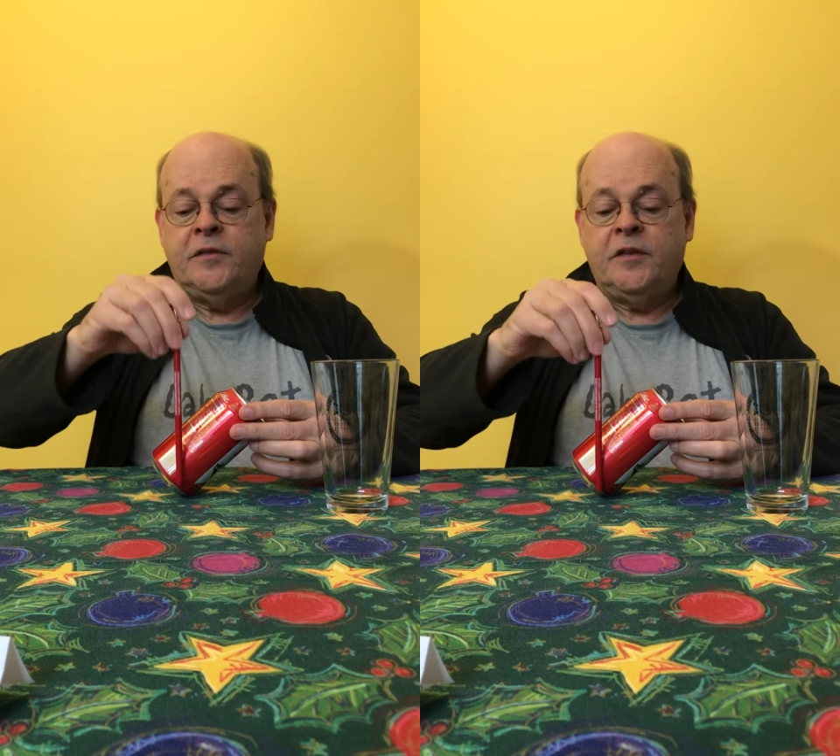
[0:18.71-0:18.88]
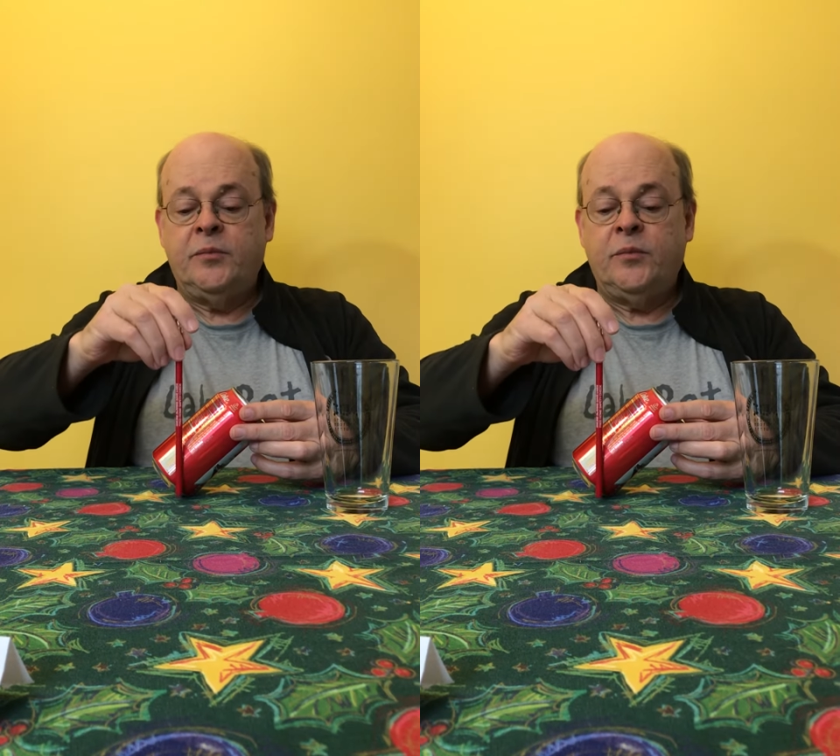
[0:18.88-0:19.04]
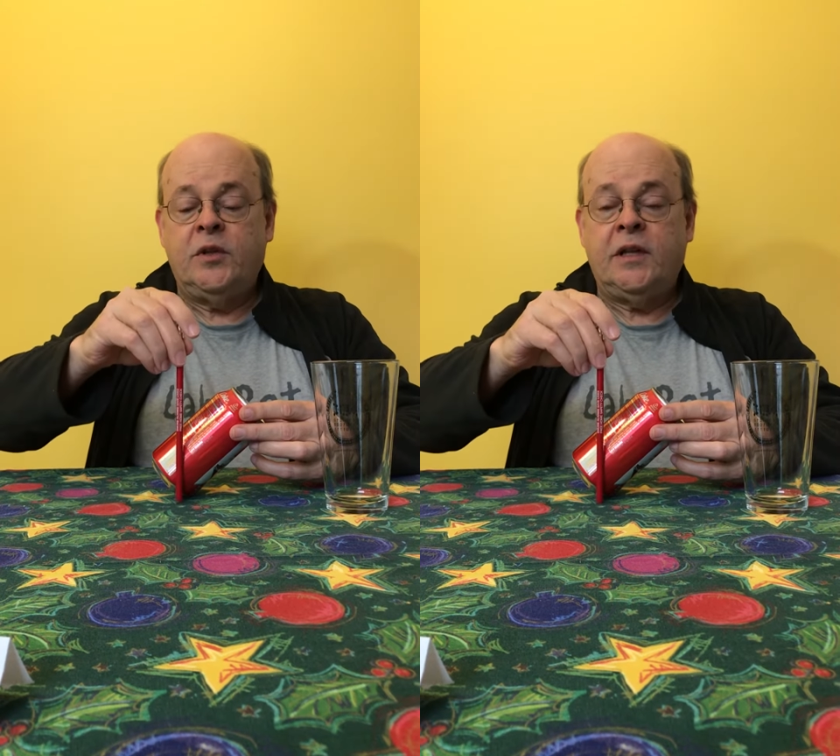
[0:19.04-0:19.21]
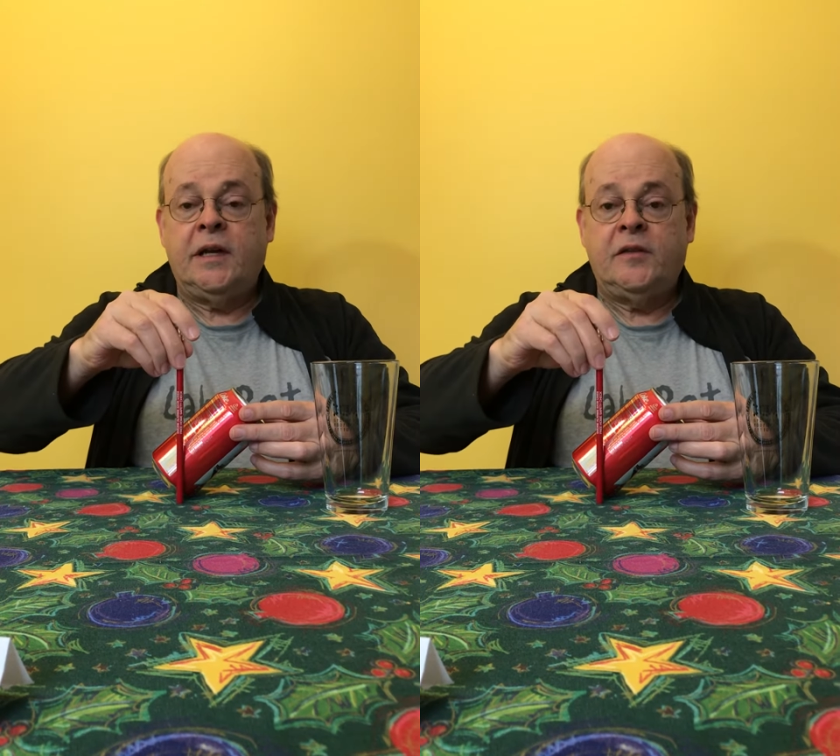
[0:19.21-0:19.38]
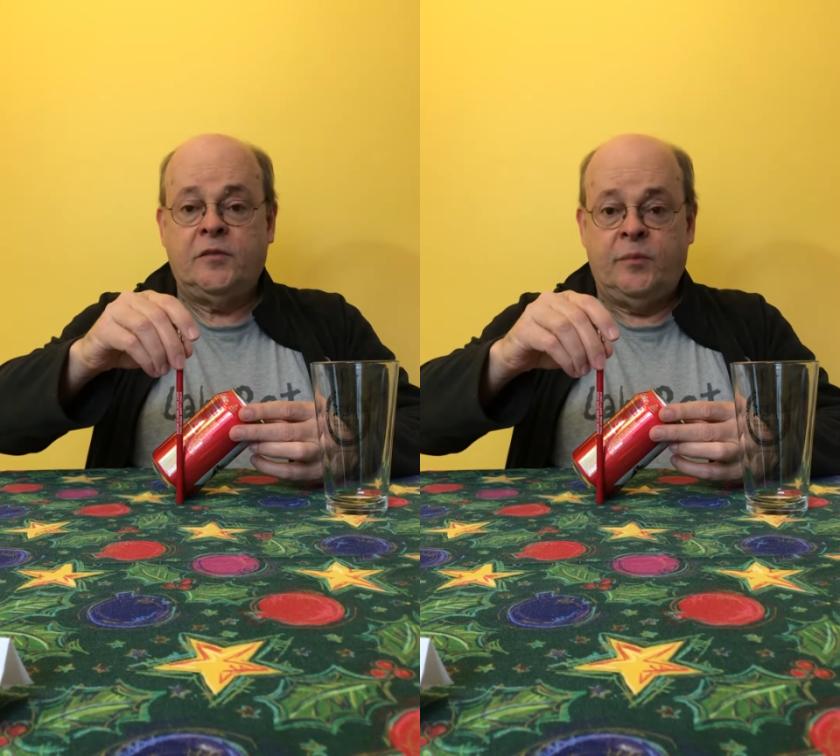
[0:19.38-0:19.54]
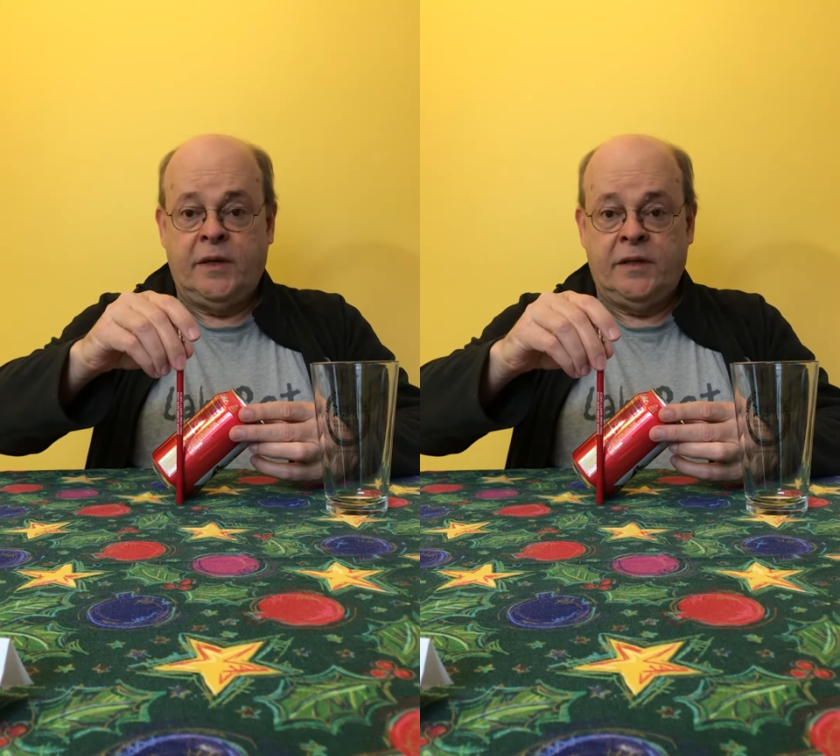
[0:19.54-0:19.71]

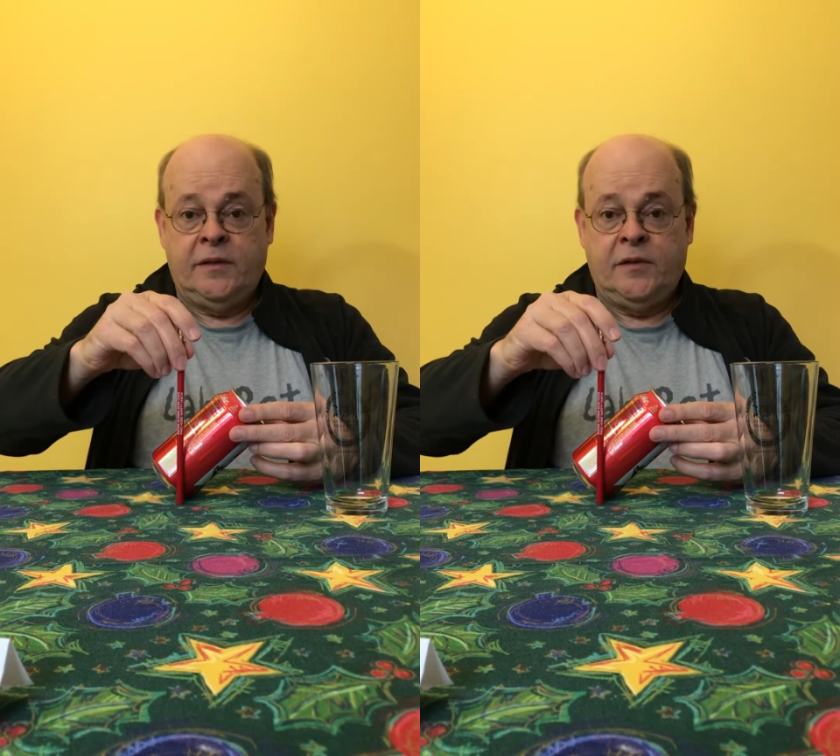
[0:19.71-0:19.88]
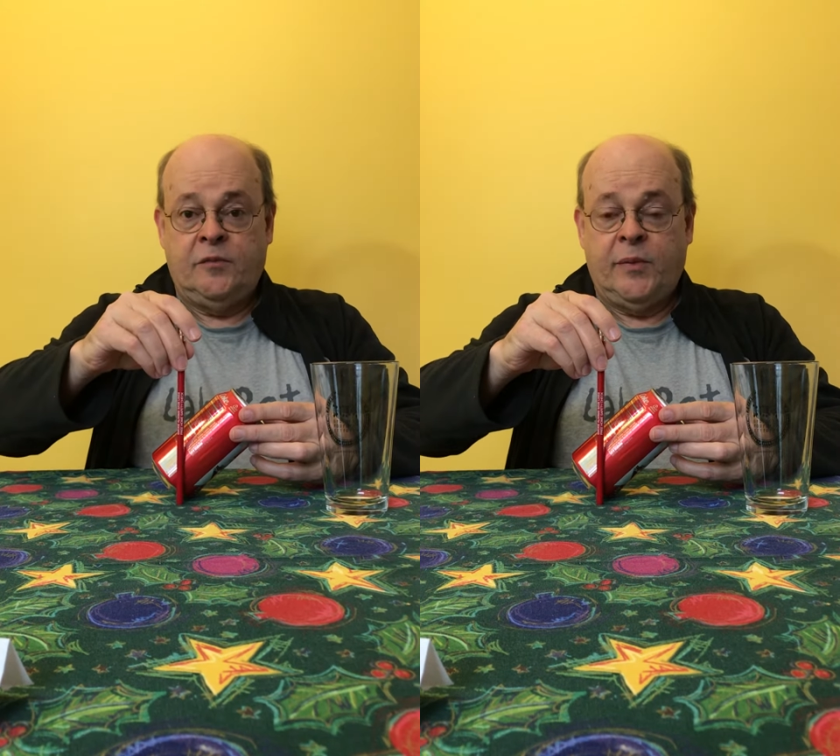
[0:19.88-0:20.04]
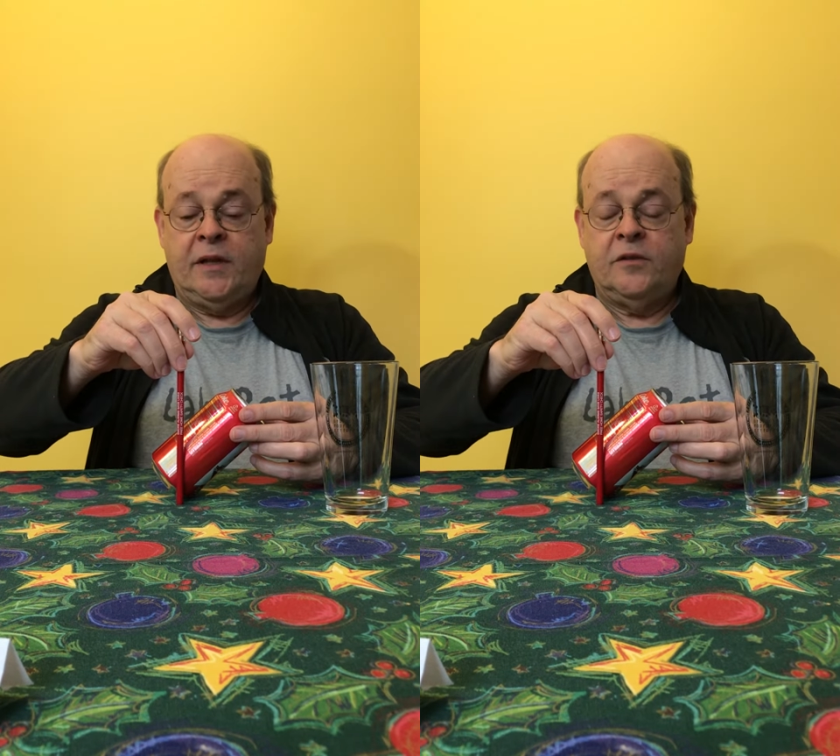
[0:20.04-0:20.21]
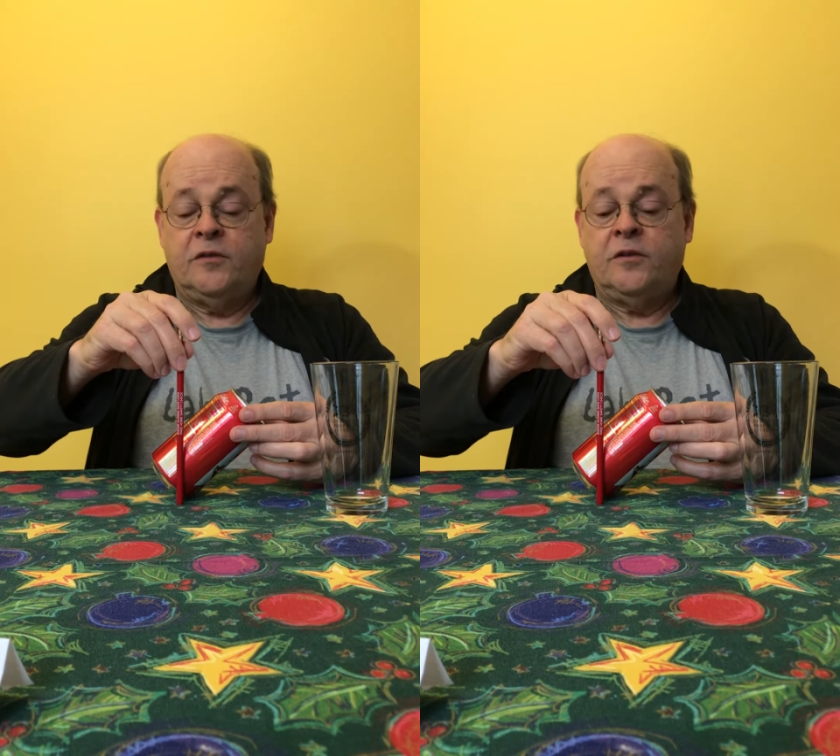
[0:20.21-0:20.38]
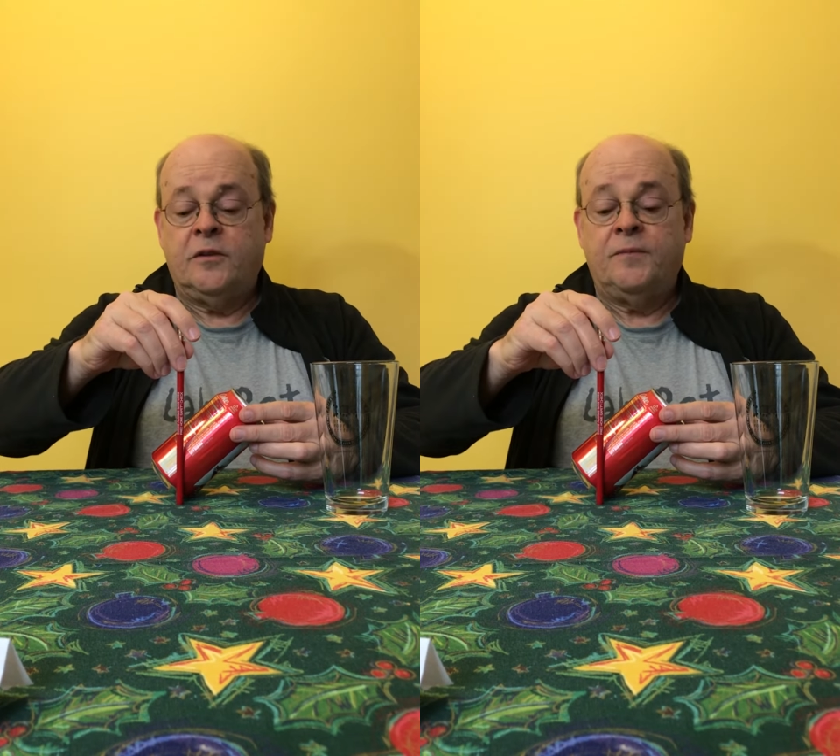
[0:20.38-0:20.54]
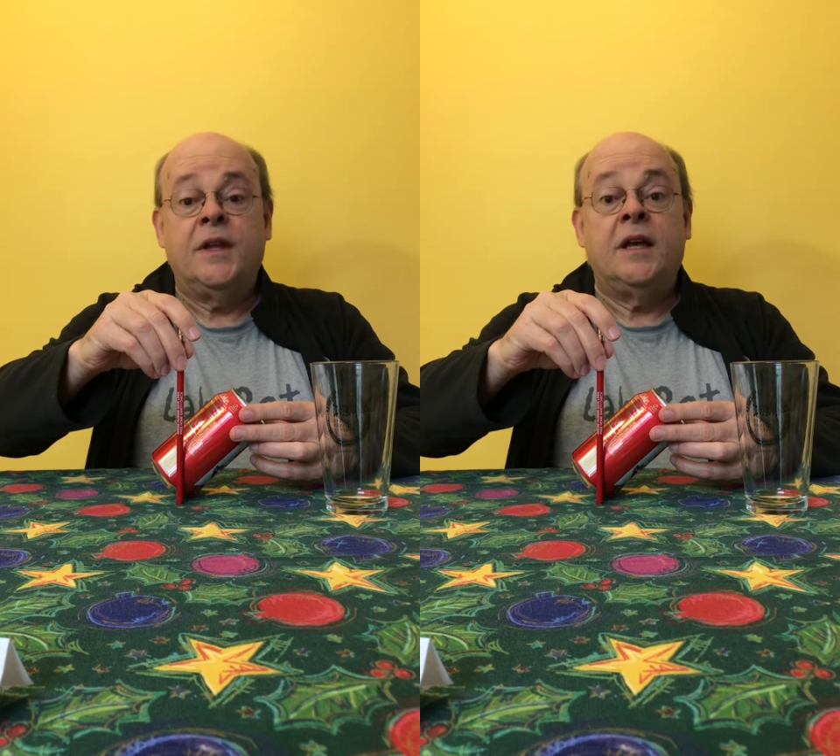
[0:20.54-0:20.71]
symbolized by this pencil.